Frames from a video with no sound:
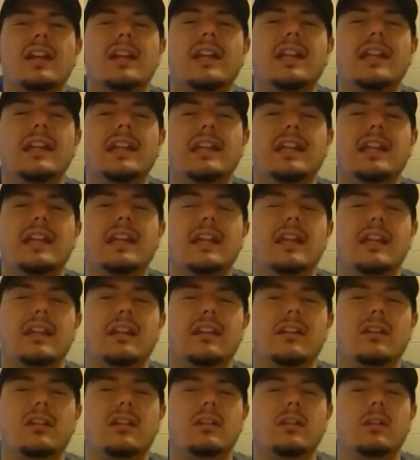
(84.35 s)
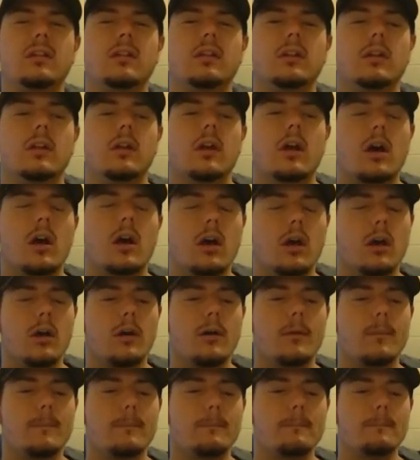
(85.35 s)
He can
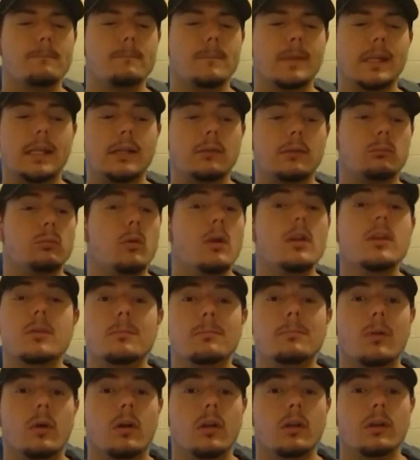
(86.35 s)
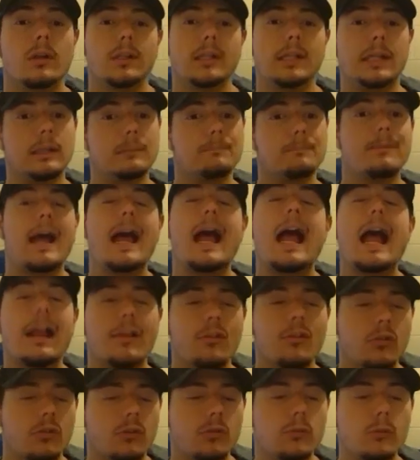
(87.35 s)
um, he can run the ball. He can
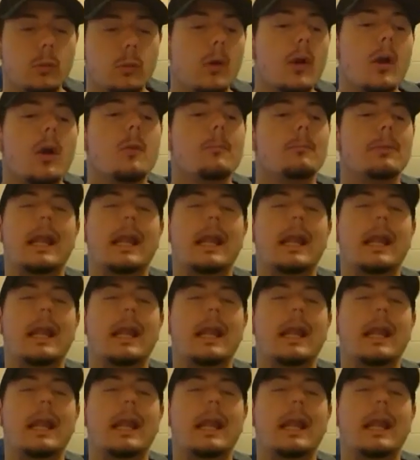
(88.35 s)
pass too.